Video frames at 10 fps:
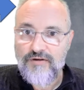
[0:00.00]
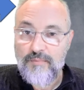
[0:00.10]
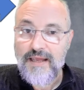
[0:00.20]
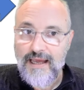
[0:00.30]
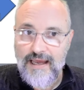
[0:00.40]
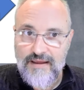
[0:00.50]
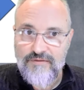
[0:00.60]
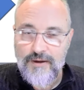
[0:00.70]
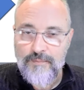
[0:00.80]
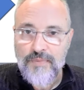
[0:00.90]
of a
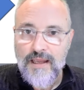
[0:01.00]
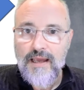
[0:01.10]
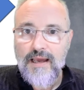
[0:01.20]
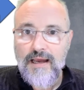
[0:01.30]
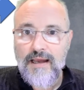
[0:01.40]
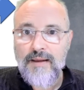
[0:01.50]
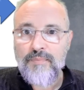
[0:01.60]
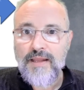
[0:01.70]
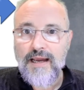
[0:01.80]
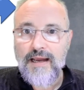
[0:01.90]
behavior
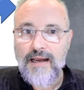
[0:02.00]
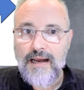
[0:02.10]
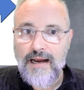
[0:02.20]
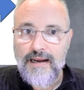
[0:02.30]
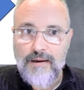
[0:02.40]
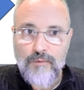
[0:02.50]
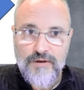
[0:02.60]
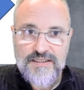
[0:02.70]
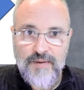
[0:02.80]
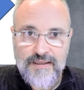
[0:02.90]
um, uh, I, uh,
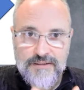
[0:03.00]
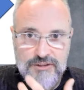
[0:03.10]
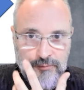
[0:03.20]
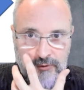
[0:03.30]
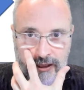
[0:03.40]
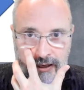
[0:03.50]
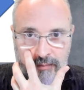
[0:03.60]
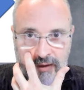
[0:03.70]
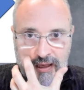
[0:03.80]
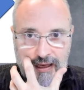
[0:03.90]
we spend some
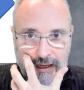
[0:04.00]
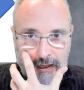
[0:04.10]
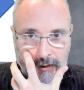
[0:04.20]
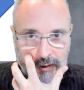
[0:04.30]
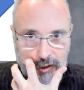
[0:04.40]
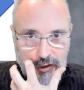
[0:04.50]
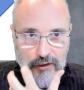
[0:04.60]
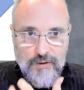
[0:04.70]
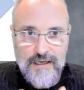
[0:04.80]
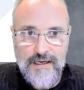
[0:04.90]
time uh,
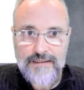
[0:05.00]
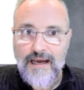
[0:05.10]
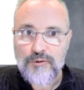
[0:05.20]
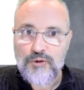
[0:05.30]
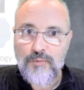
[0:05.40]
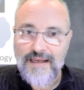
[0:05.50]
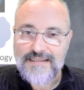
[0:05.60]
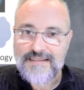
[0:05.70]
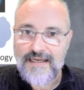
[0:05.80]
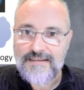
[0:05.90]
looking at how to
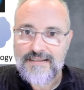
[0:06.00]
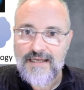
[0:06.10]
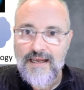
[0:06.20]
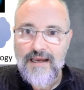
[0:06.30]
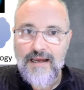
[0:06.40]
make sense.